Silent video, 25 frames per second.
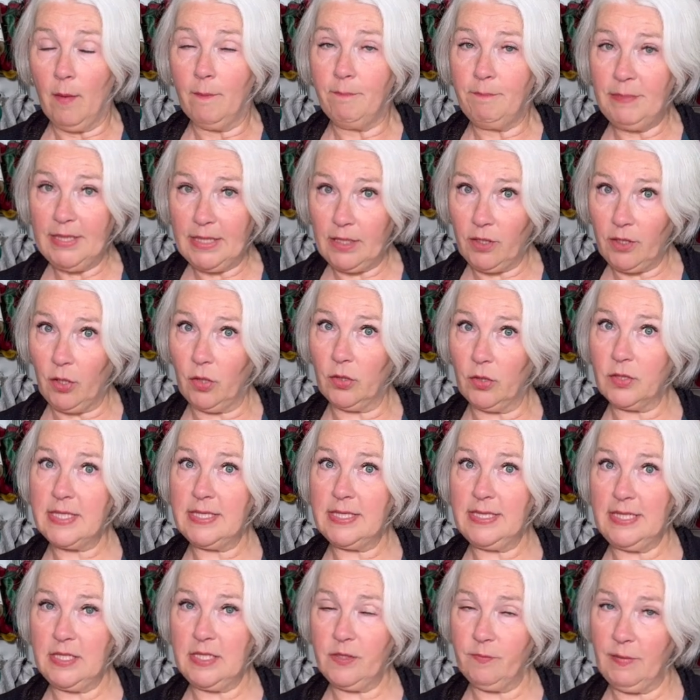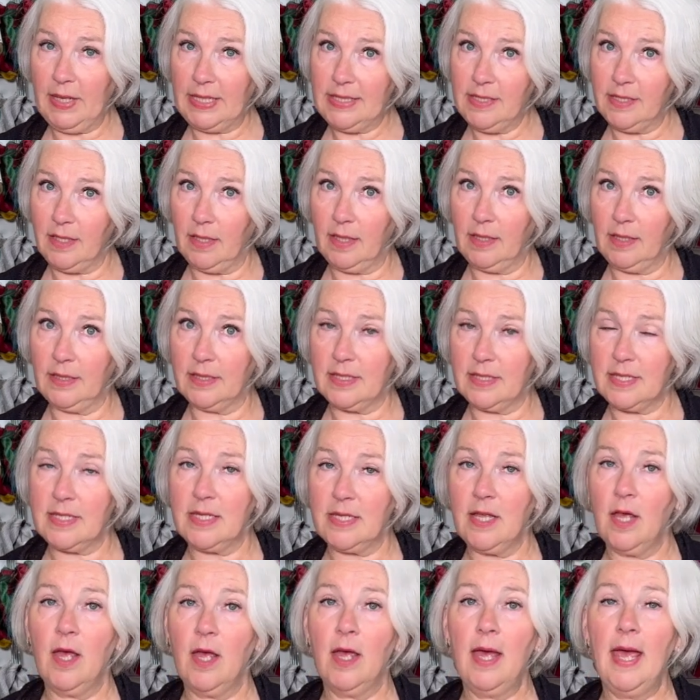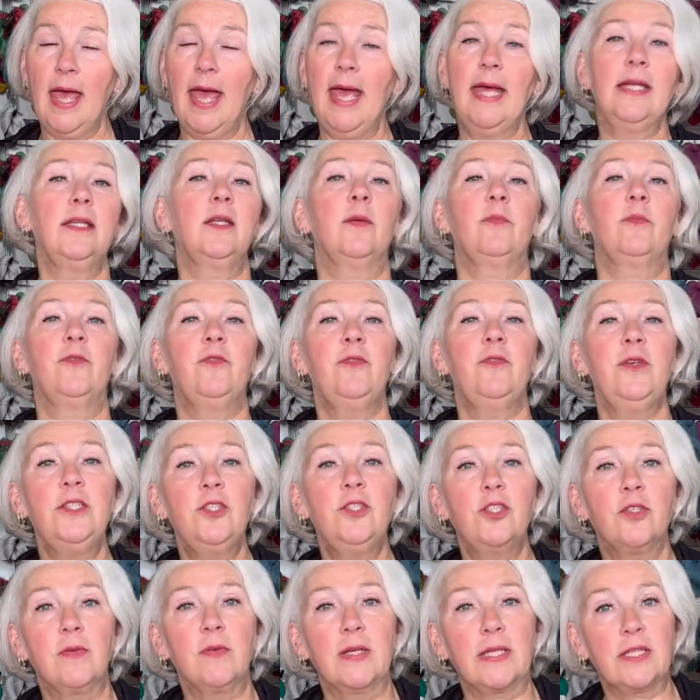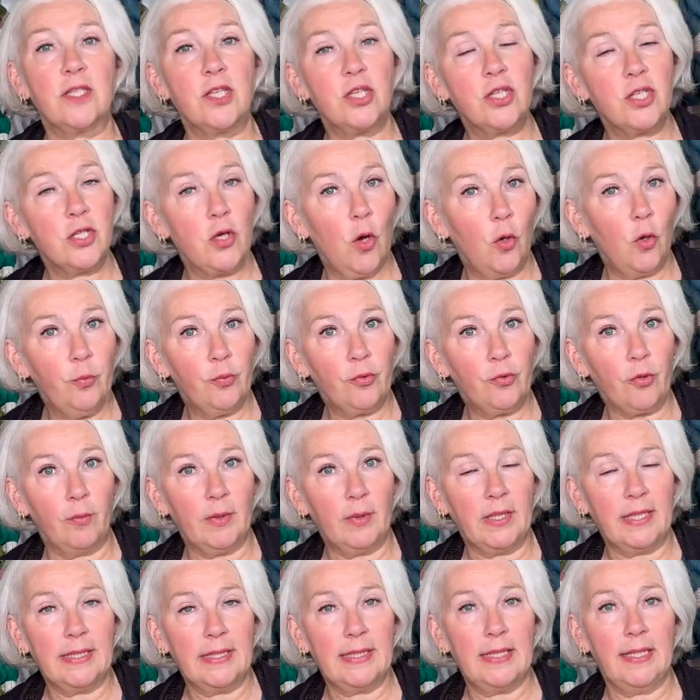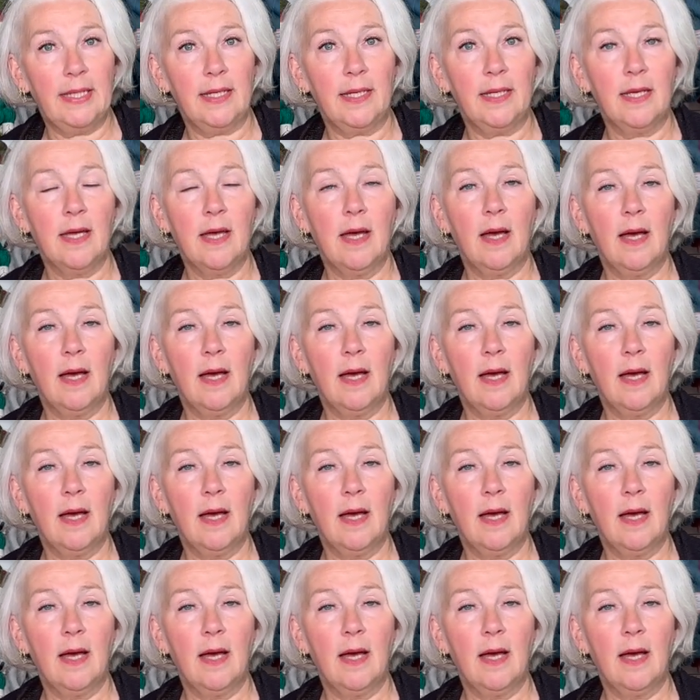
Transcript: because these mandalas end up featuring so prominently.